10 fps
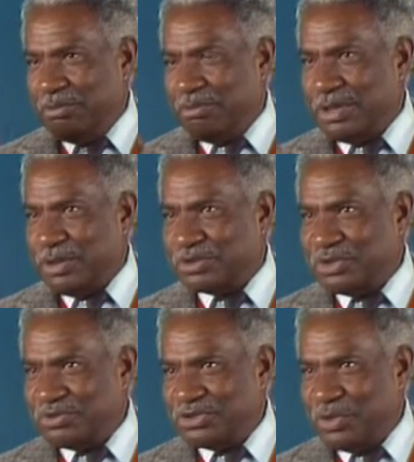but
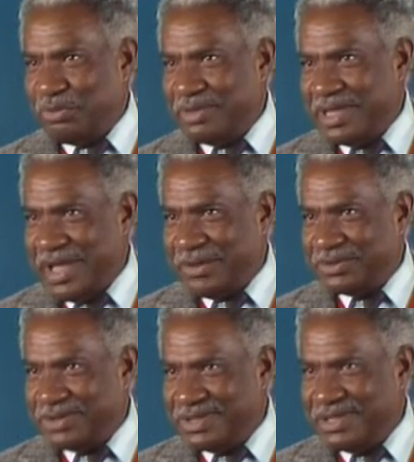also showed me how
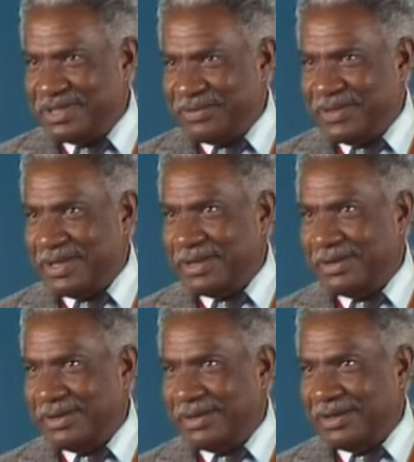to deal with it.
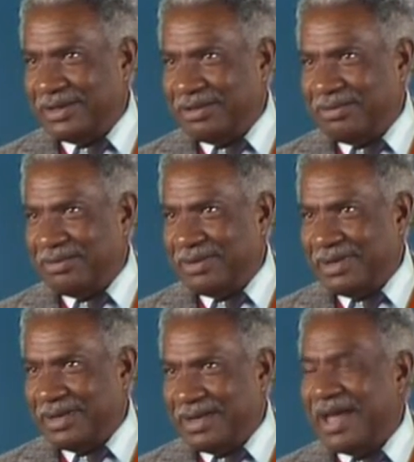Showed you a way out.